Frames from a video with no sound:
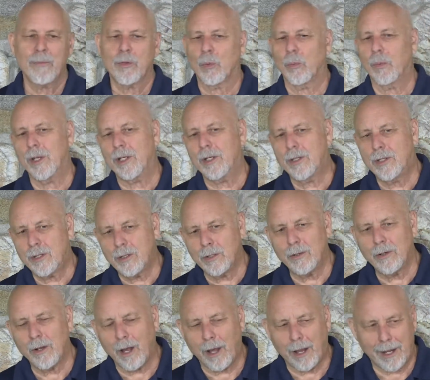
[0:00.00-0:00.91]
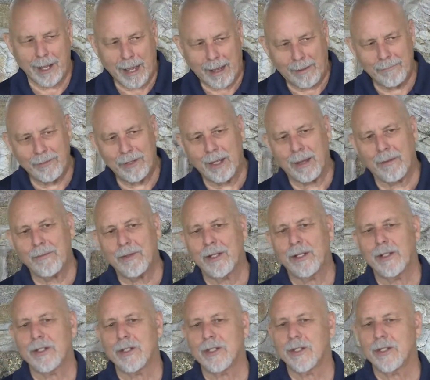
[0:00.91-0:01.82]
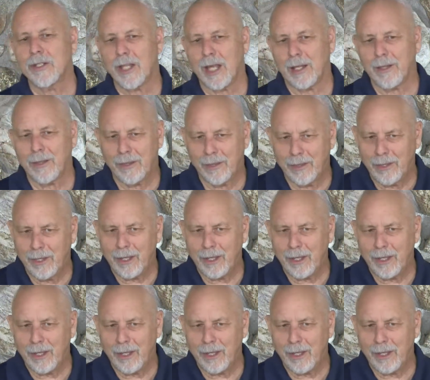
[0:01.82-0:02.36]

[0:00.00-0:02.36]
We do not have the evidence that